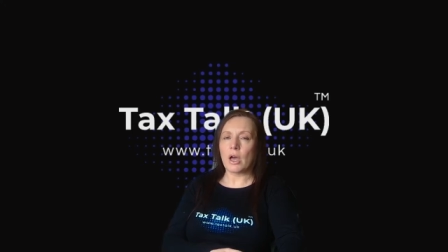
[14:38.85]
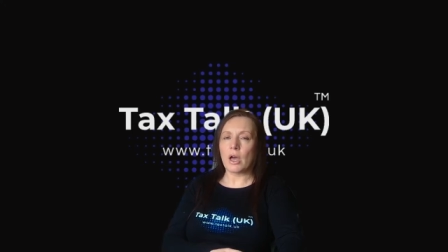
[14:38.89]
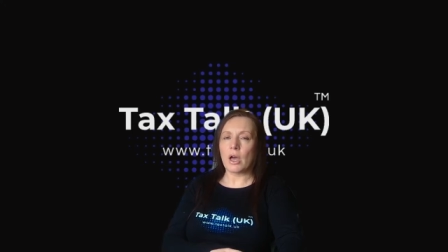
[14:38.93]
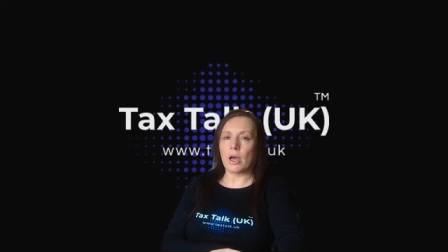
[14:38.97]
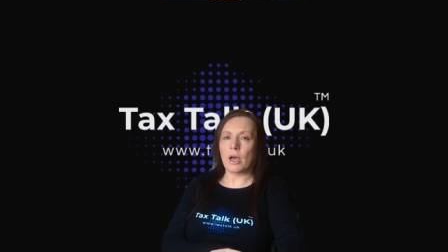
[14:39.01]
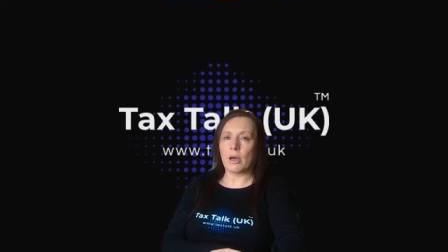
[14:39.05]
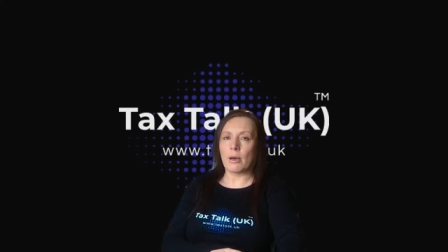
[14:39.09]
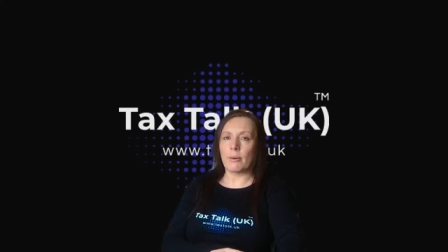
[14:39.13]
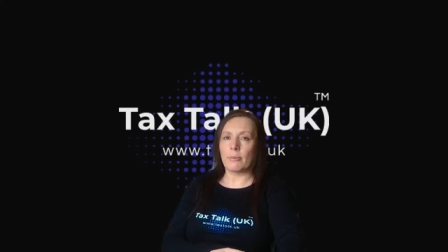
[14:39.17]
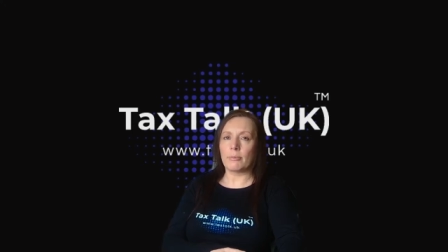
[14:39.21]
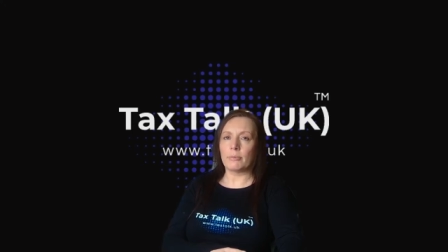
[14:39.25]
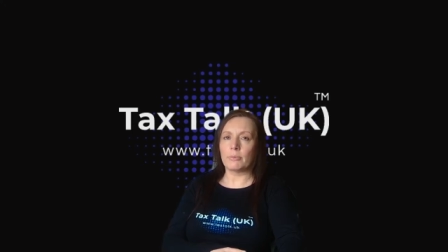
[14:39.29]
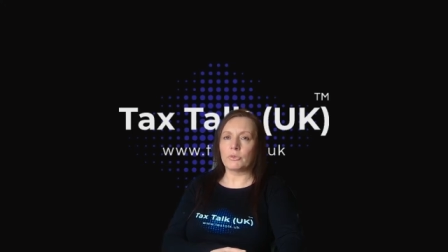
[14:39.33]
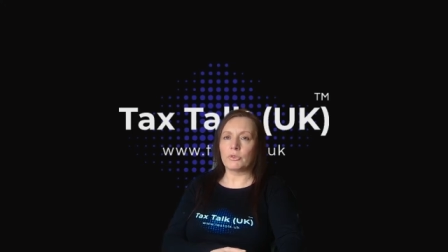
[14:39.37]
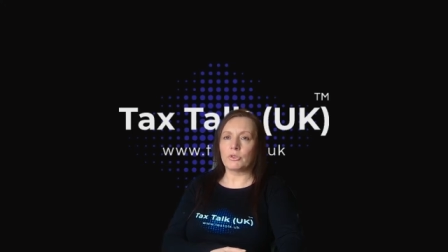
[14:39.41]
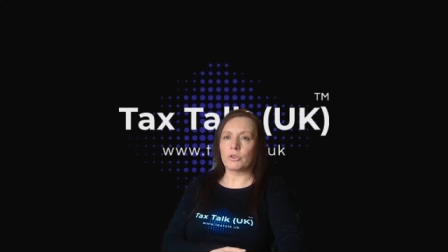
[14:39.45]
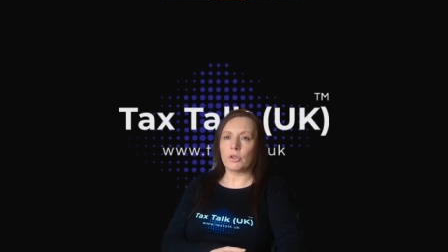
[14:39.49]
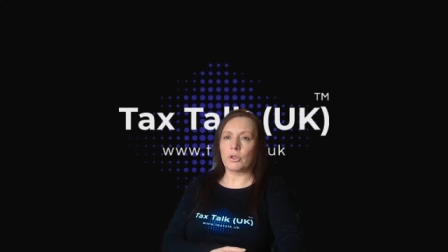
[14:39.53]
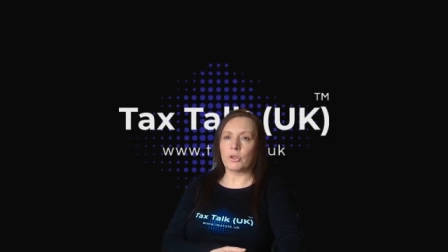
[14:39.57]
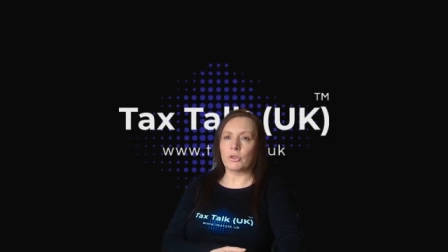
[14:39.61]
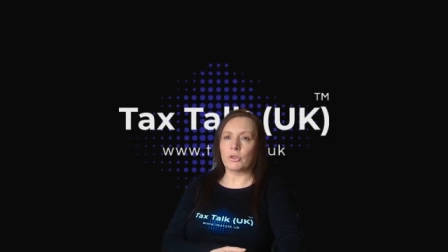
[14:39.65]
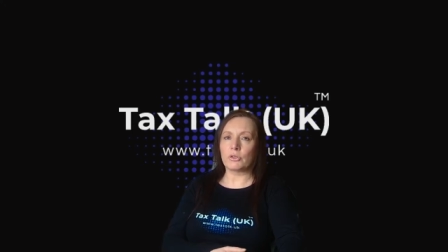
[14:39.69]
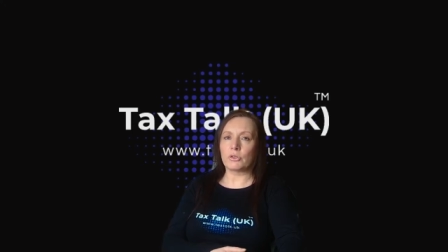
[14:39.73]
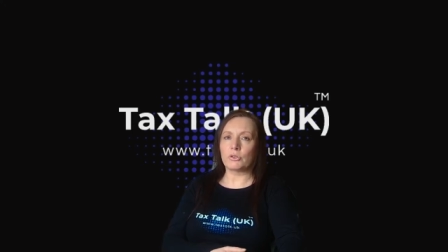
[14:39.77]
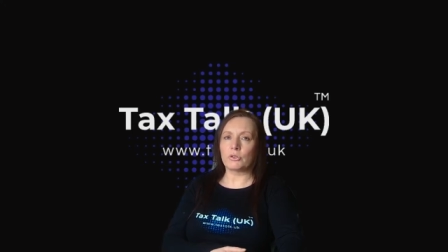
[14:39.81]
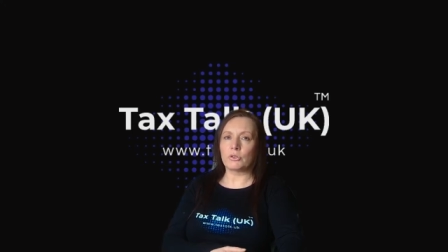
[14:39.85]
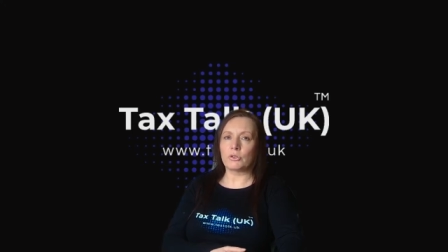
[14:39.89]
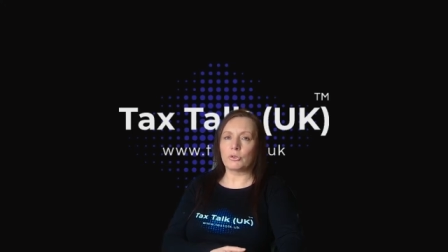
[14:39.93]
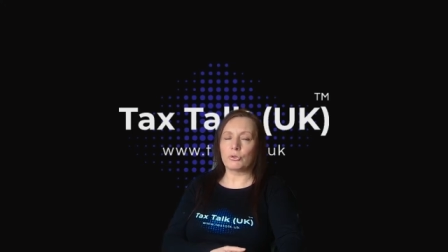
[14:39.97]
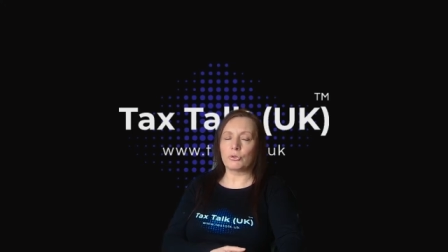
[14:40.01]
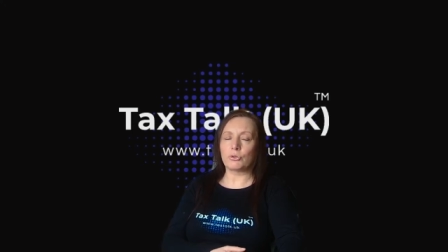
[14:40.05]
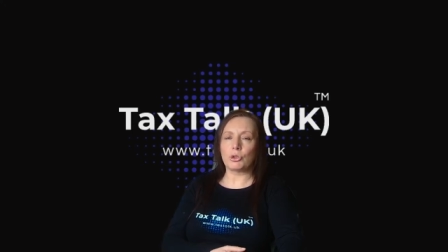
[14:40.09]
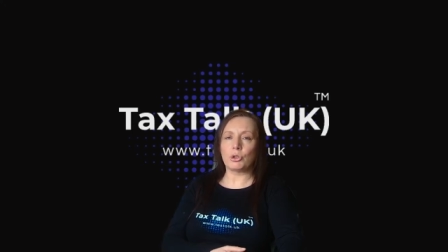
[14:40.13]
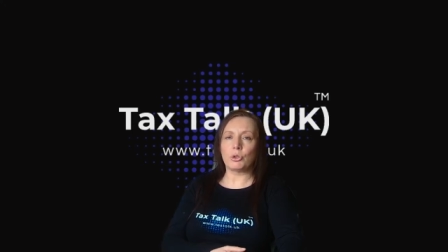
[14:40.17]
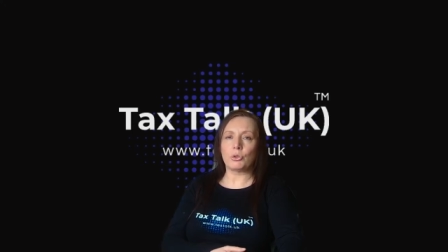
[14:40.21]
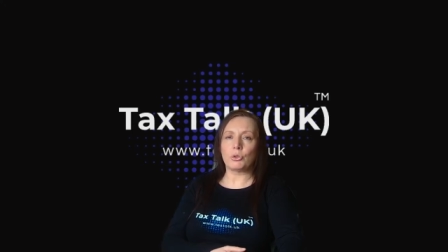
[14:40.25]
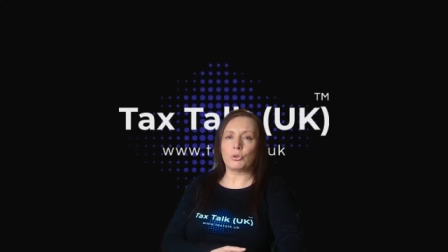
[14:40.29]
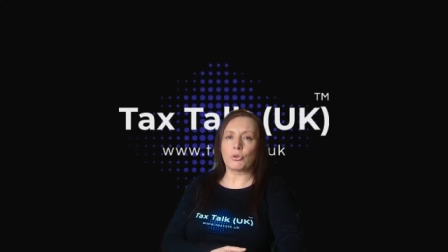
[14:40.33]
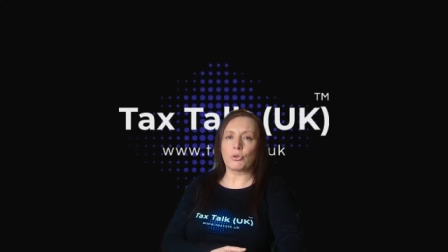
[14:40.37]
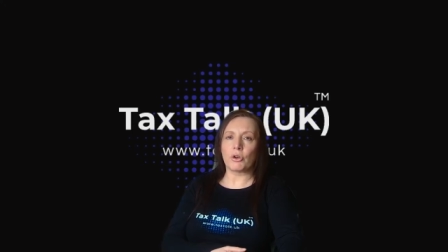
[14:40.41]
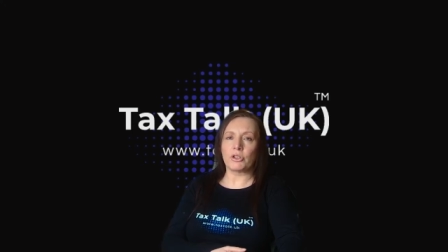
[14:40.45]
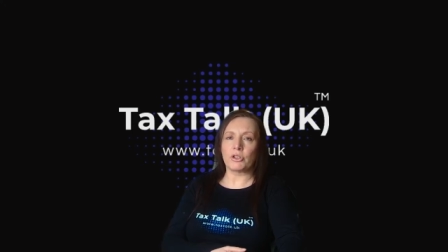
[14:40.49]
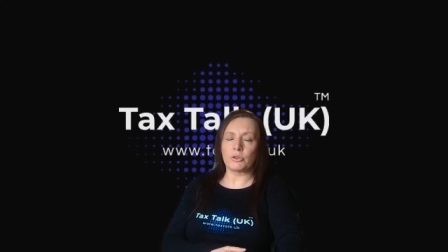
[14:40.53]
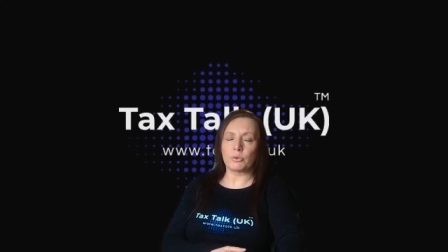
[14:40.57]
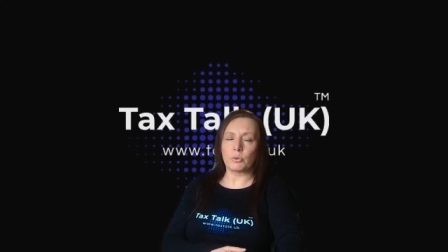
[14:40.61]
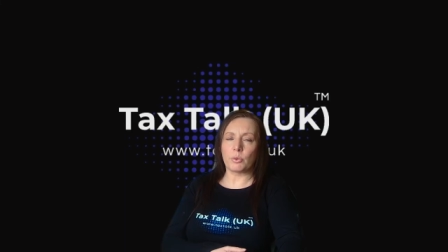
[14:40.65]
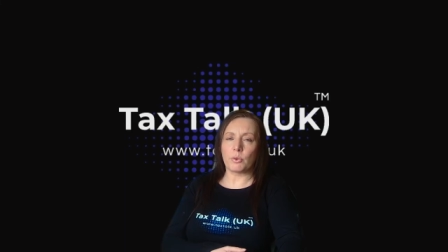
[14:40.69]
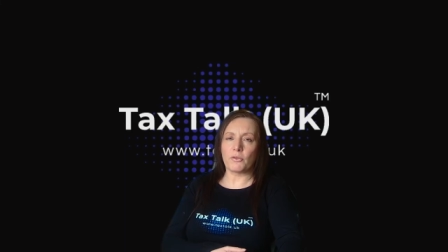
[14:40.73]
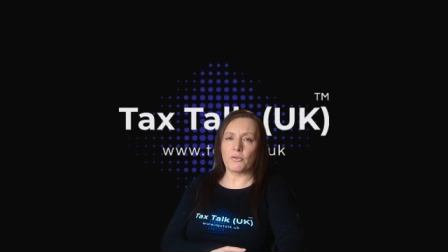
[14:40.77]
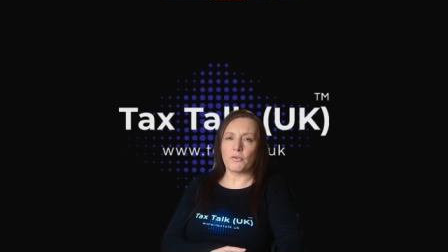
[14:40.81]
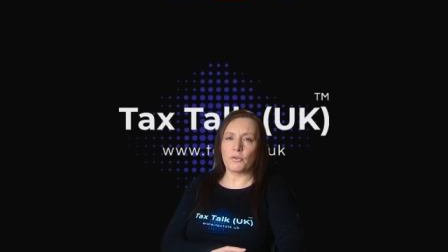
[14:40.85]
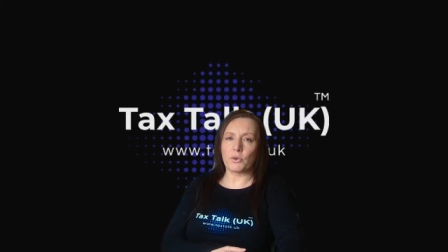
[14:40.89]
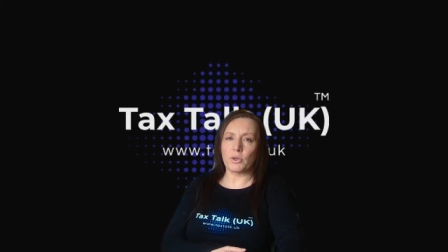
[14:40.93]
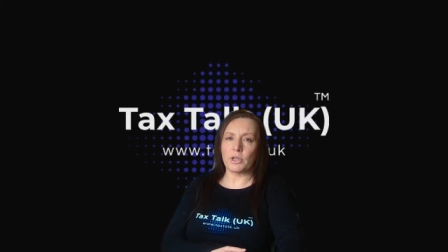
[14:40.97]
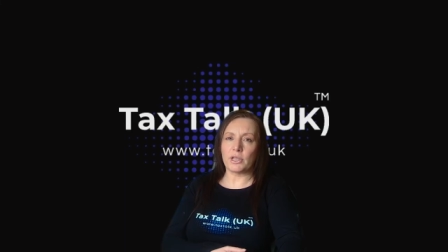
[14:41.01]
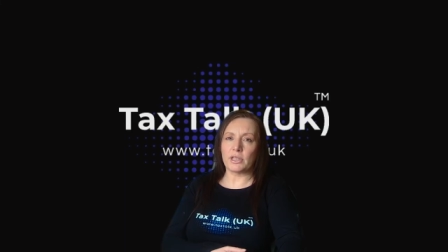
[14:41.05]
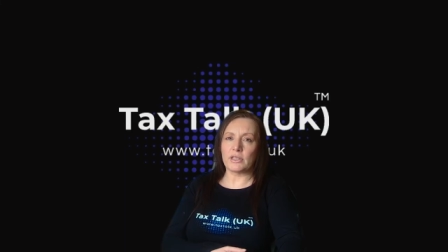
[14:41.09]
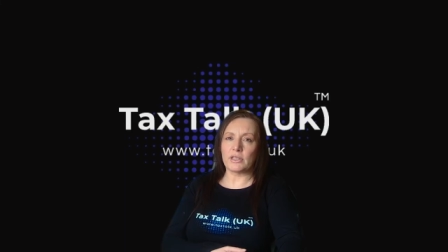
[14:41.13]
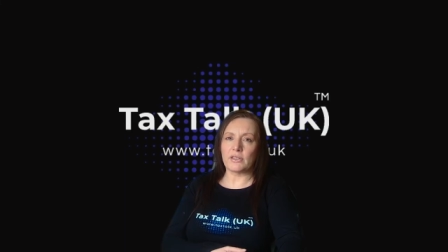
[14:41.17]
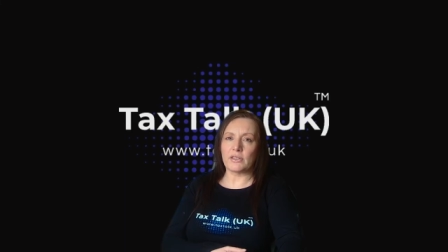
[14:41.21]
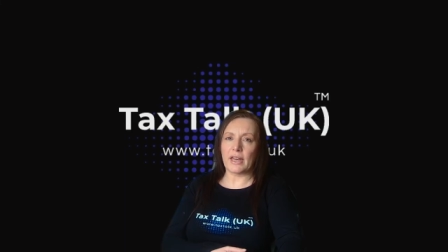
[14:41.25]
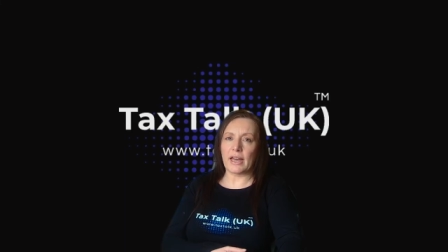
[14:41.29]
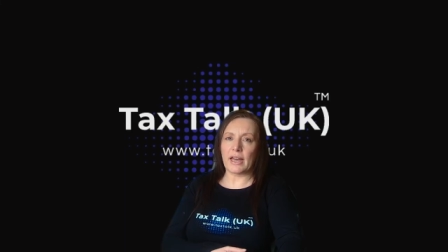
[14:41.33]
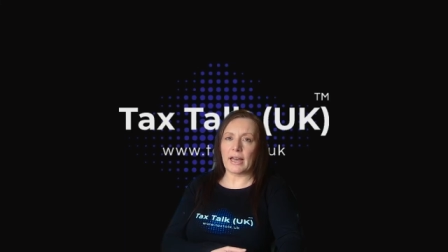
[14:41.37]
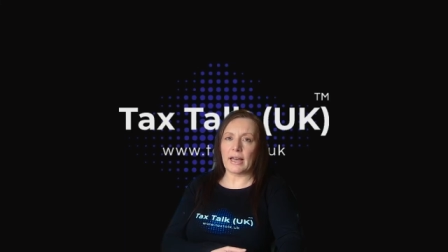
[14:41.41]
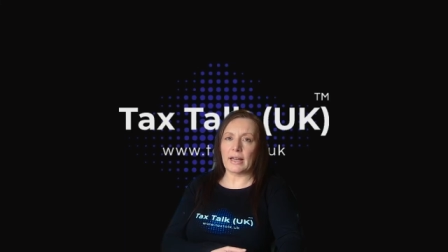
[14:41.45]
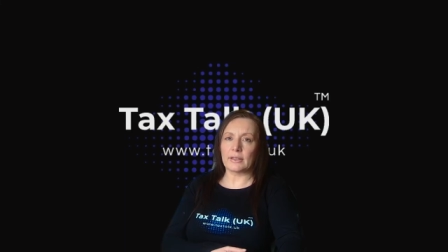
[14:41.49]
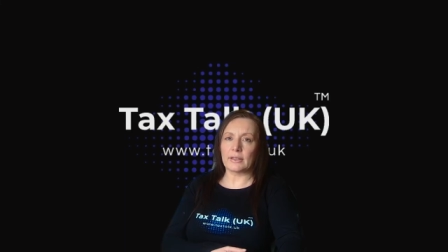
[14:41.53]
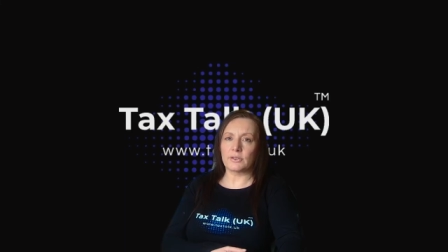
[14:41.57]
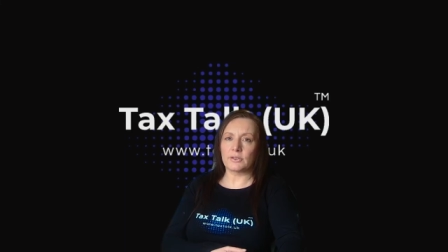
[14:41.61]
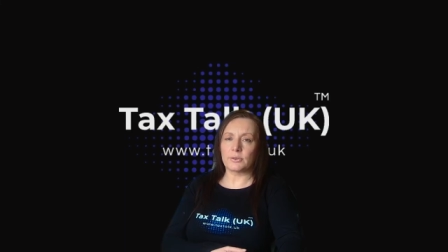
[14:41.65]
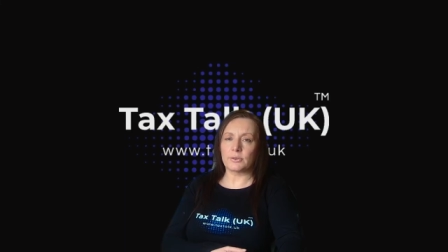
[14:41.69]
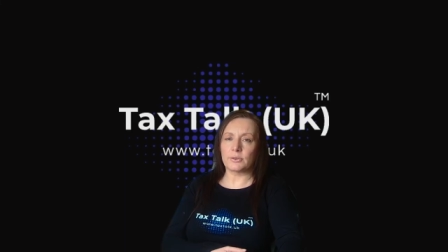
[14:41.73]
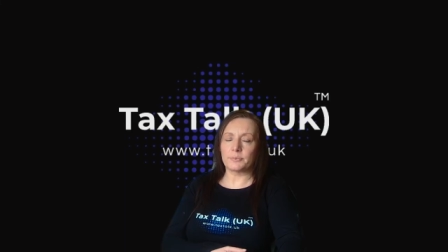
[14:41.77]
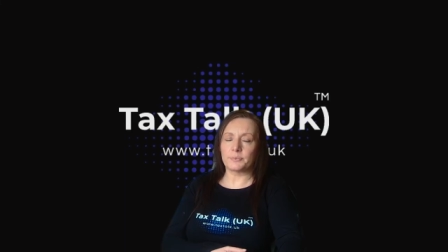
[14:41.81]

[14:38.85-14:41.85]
um, do, do try to avoid that